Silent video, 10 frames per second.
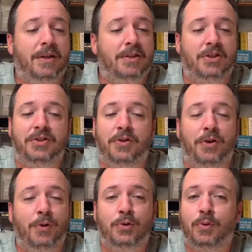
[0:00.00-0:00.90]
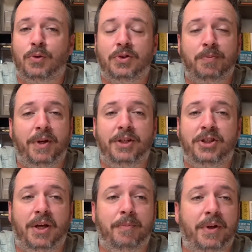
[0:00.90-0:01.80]
Just your usual Speed
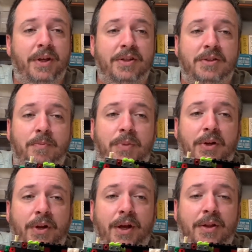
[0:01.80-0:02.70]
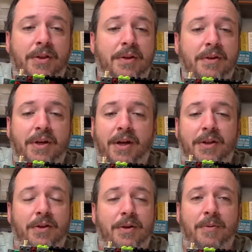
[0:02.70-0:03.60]
Champions build out kind of
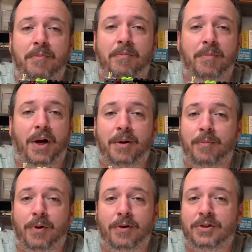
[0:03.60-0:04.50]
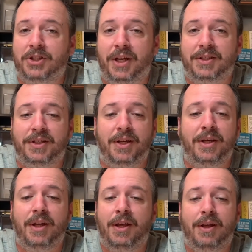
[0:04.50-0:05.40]
the bottom part chassis
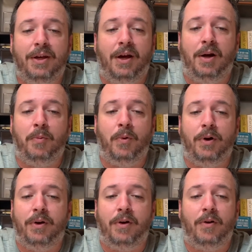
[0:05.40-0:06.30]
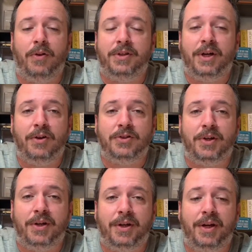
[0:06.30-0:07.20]
where all the tires are
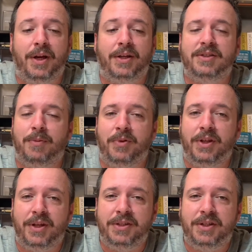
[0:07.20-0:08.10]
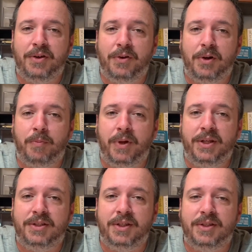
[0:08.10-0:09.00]
going to connect, some of the interior
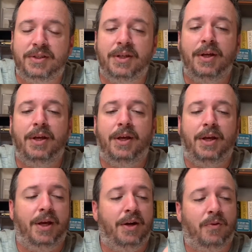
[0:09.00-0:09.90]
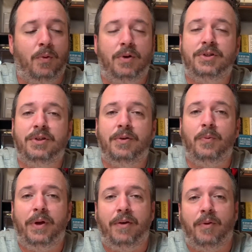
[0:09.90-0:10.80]
pieces, and of course,
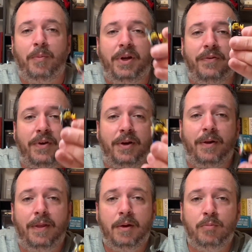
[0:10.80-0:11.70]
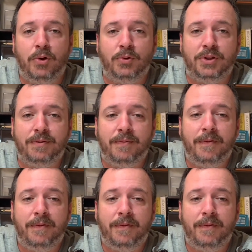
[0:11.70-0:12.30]
we have our minifig, Bruce.